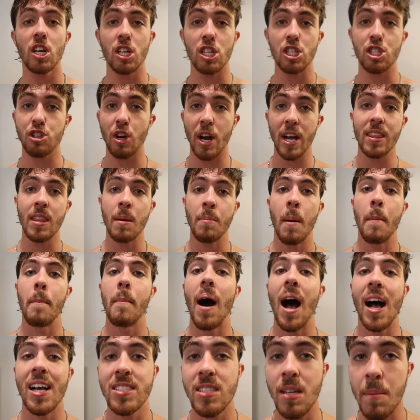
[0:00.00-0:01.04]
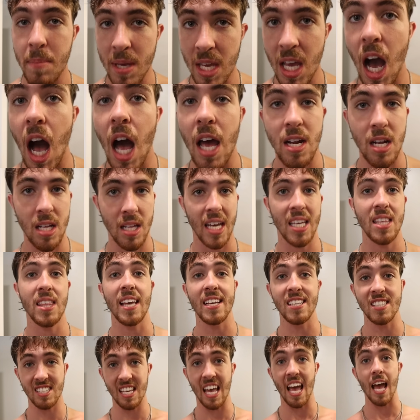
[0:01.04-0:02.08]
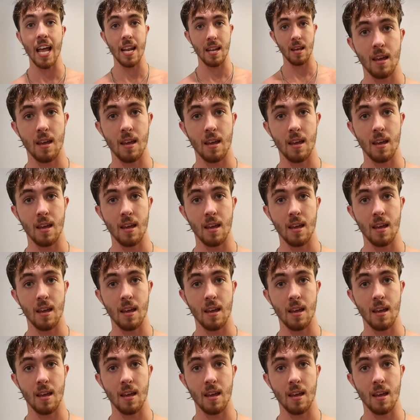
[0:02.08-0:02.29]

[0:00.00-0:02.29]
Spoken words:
gonna trade them a Mazda Miata like they said.